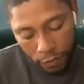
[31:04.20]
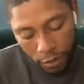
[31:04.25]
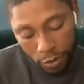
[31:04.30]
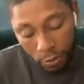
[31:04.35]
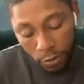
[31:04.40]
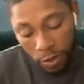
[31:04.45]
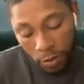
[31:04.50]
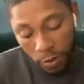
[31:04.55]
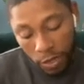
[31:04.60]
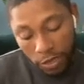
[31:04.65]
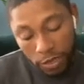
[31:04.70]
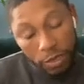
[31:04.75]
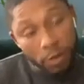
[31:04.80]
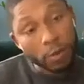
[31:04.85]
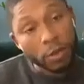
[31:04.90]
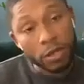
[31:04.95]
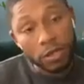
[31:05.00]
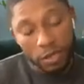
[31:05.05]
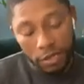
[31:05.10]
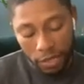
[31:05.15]
one of the best
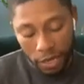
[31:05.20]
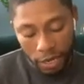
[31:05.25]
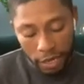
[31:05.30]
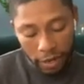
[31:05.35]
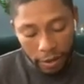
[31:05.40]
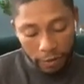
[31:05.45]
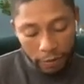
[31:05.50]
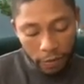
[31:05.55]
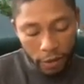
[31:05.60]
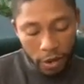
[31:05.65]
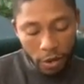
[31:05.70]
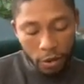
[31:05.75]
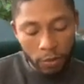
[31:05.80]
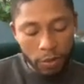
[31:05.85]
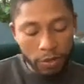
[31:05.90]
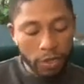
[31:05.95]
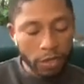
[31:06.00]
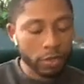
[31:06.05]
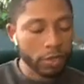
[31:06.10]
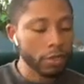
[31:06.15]
experiences I had. I
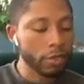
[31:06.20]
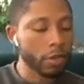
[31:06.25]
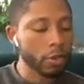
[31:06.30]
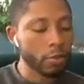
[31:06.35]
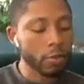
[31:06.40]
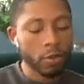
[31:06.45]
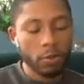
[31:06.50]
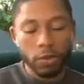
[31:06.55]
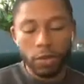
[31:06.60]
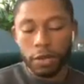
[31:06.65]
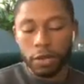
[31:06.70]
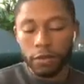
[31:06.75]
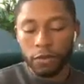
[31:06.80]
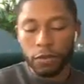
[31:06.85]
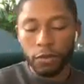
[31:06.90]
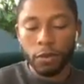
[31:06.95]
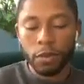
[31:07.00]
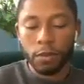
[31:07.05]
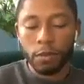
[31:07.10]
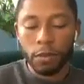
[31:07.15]
always like to tell people that if
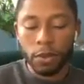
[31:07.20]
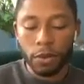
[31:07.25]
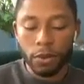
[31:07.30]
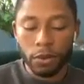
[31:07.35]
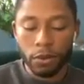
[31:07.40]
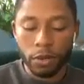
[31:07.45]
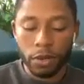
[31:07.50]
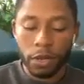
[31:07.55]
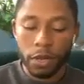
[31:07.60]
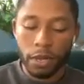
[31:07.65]
you can build